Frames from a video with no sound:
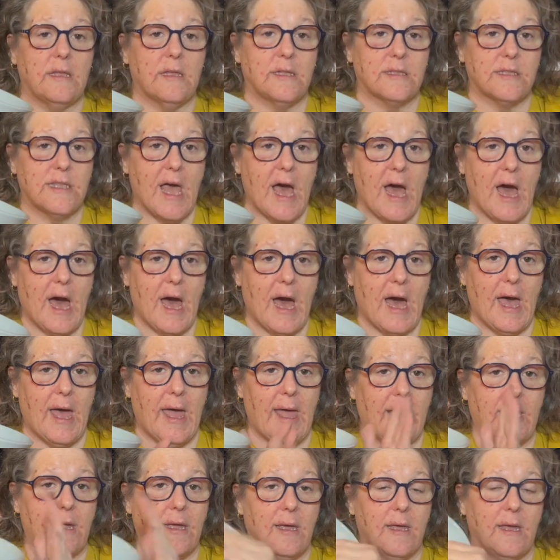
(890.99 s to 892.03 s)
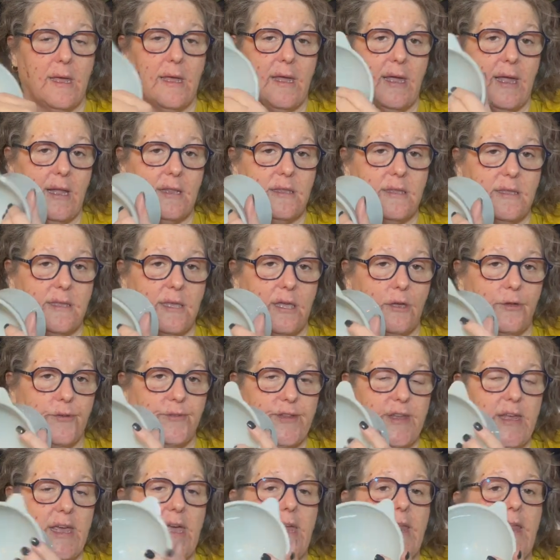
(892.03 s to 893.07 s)
It's high, it's
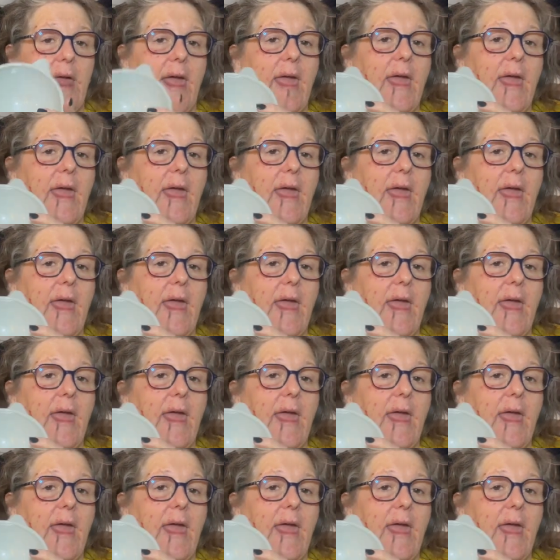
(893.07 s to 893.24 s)
tilted,